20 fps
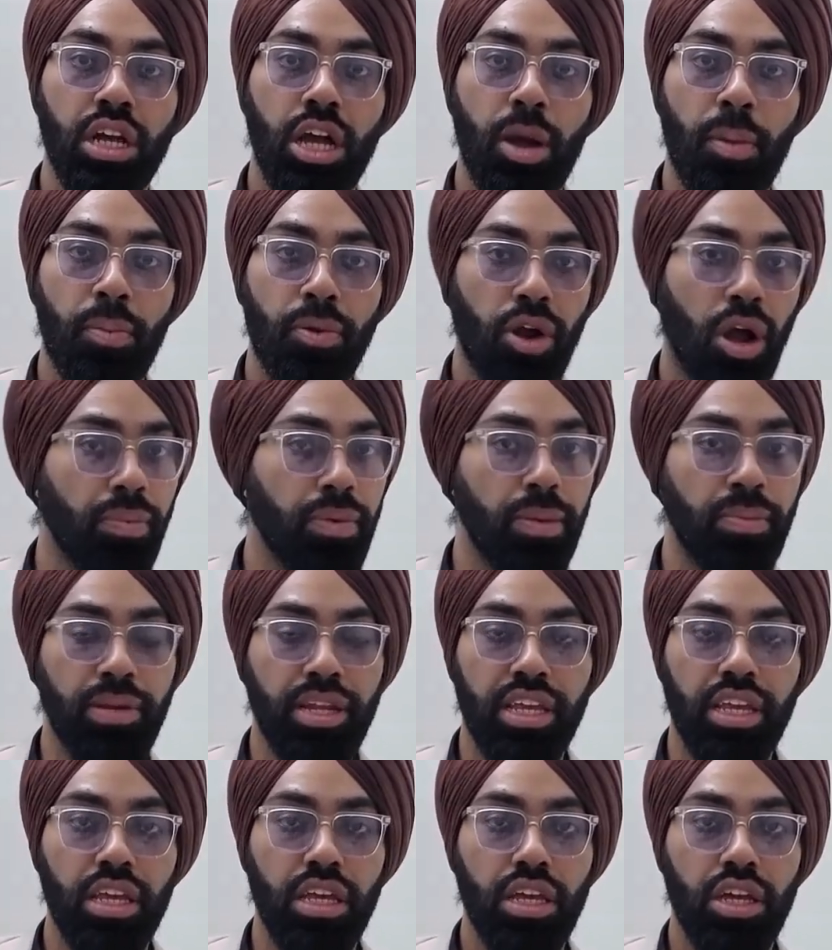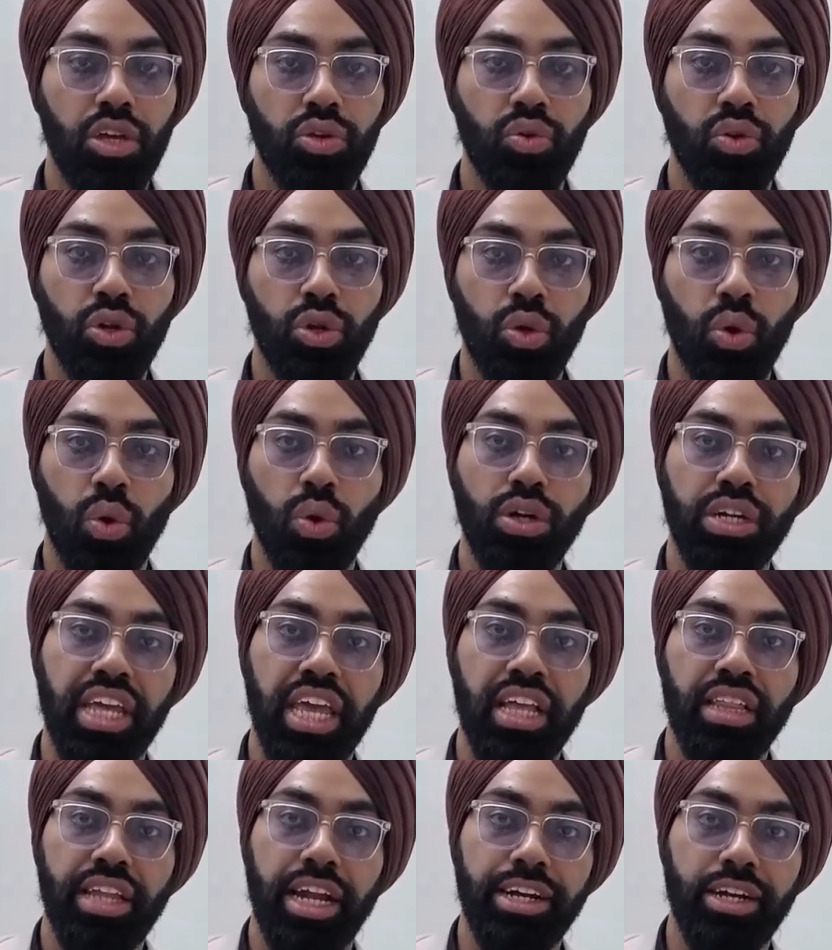Probably you will go
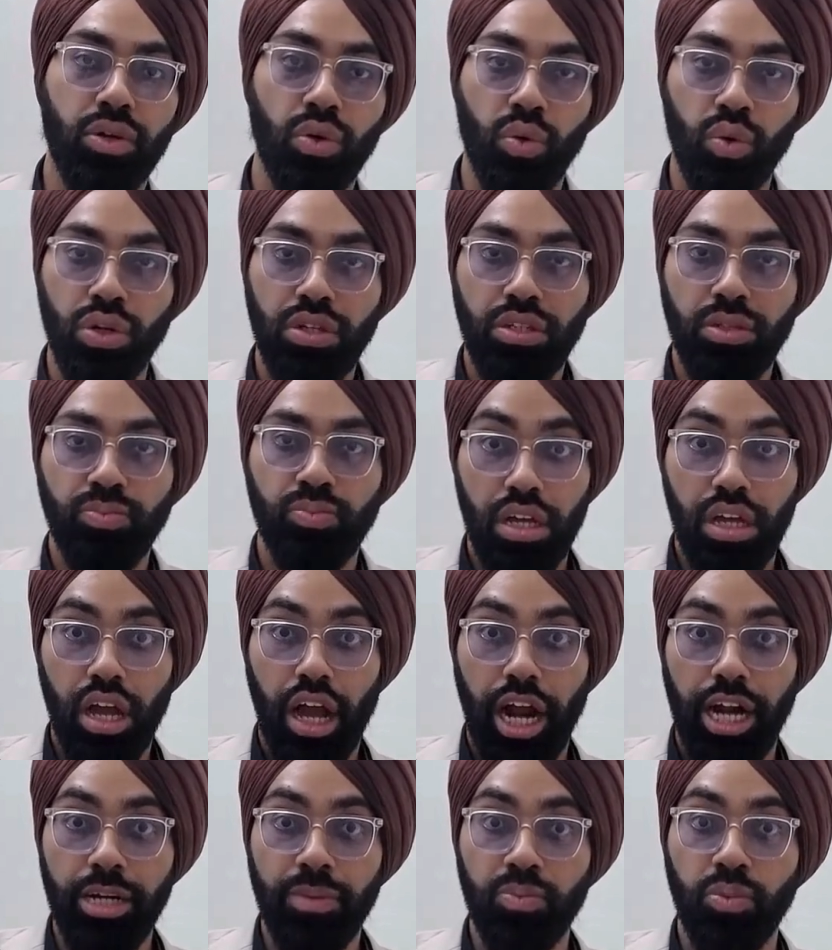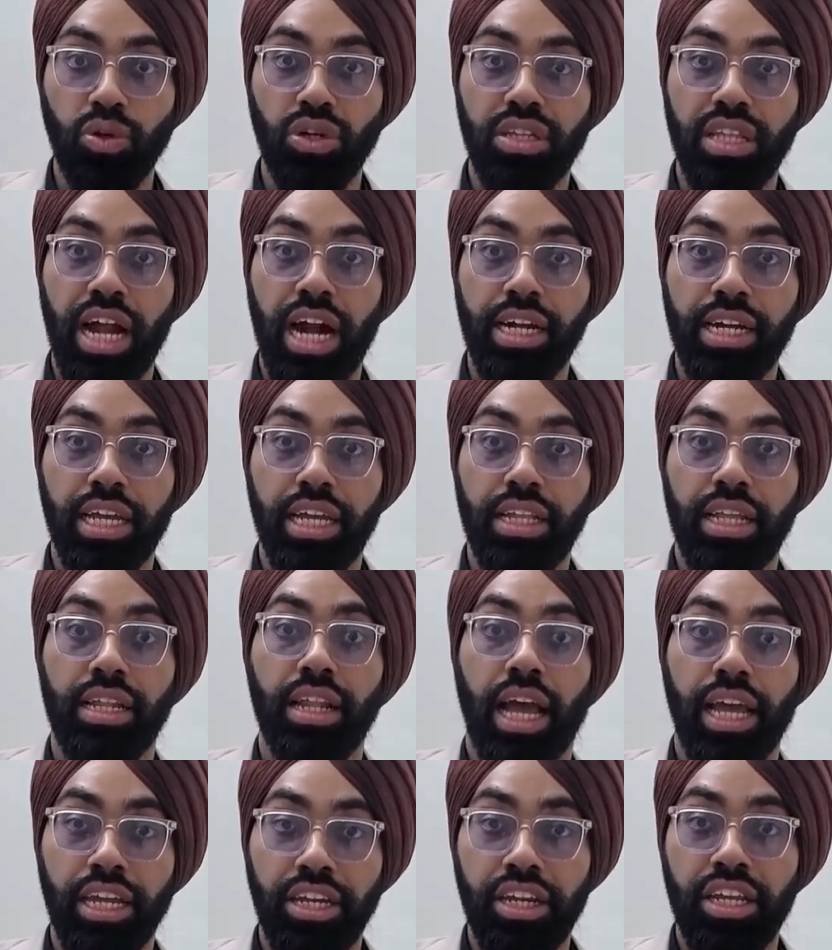take that course and put that in an
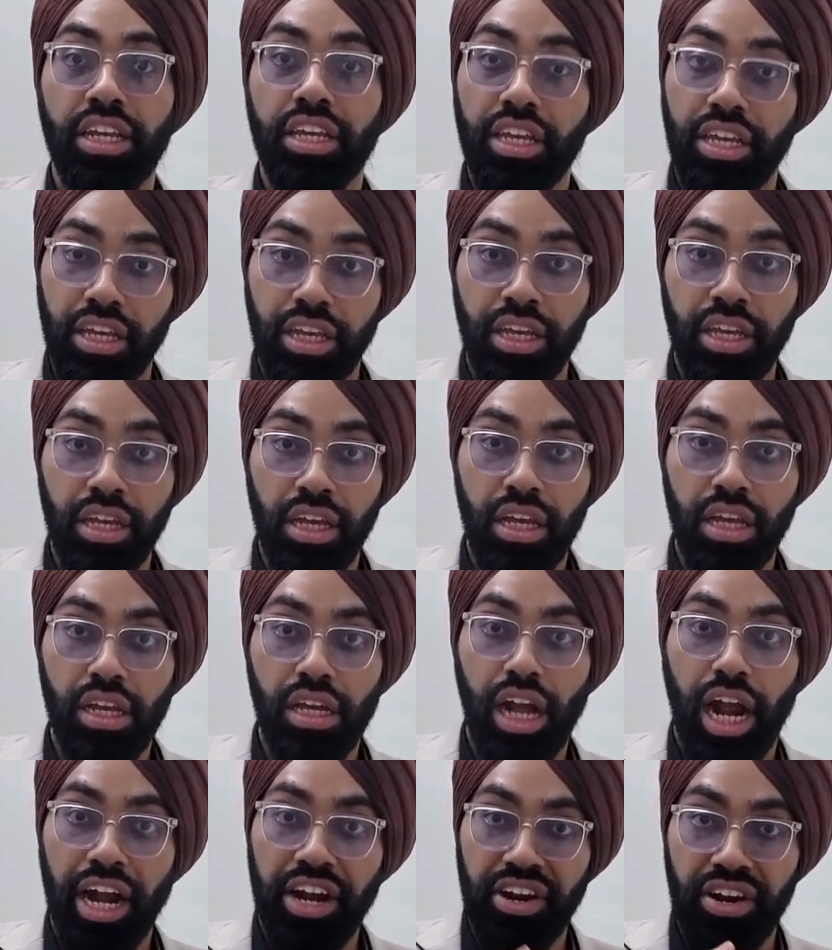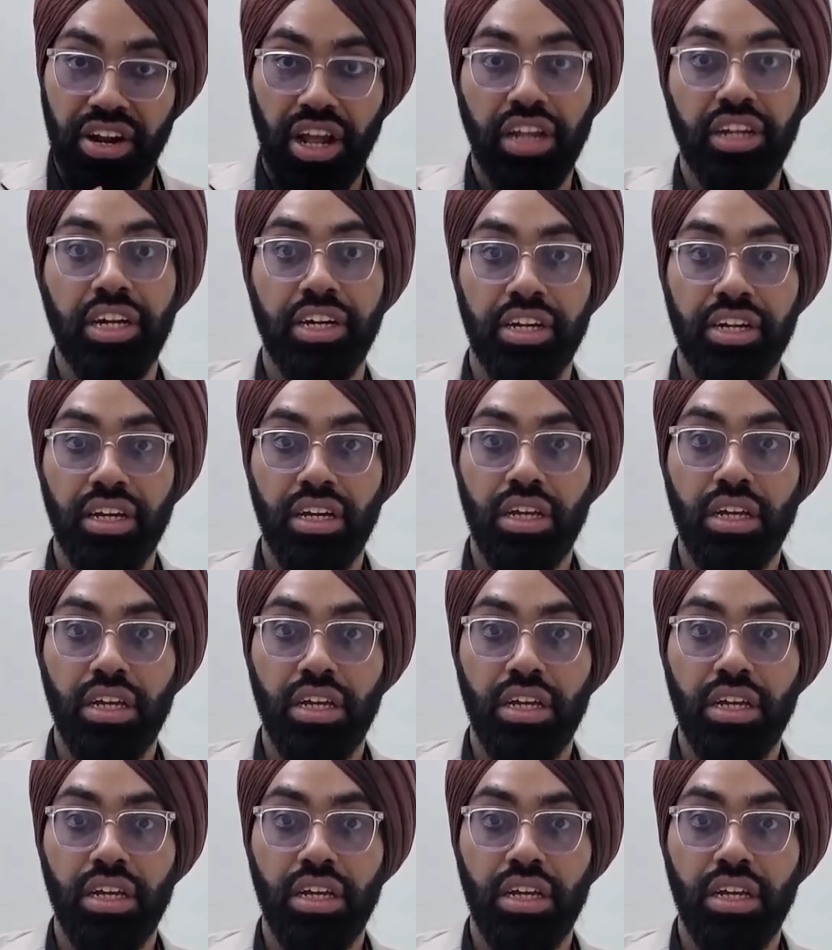IDE and run it.